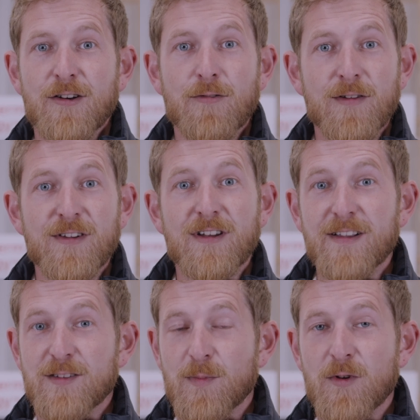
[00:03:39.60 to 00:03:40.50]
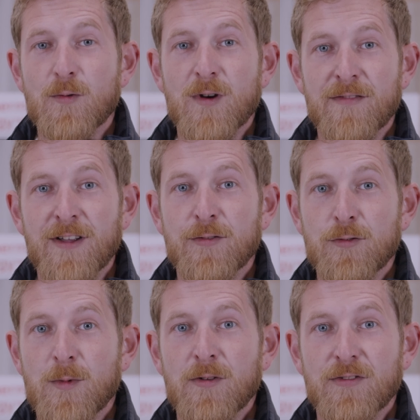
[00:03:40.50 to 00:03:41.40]
or if you'd like to book one of our
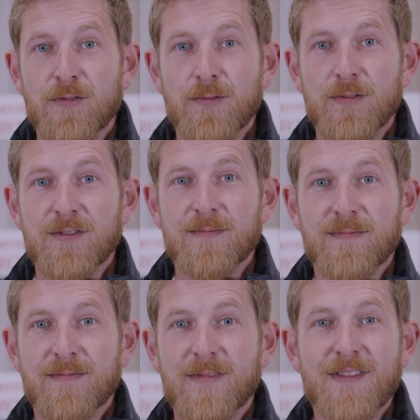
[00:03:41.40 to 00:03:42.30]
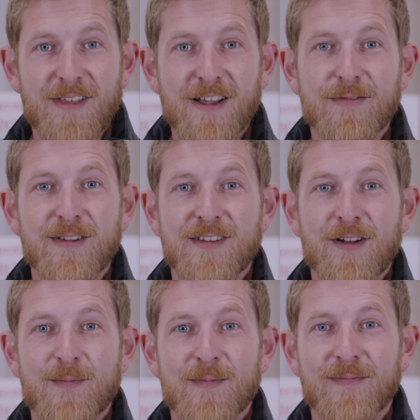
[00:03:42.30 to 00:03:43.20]
Toolbox talks. Thanks for your
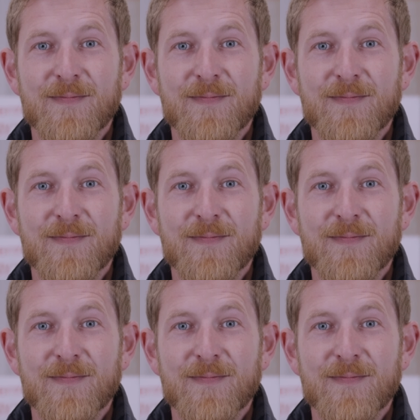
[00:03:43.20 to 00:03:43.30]
time.